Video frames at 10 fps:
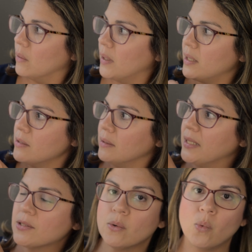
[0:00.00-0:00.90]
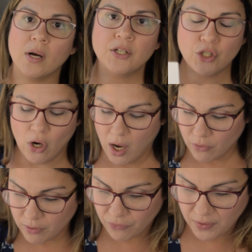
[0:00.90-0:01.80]
Okay, lesson 1,
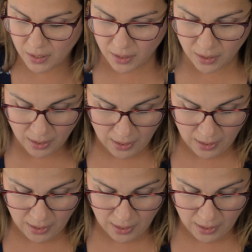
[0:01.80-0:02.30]
geography.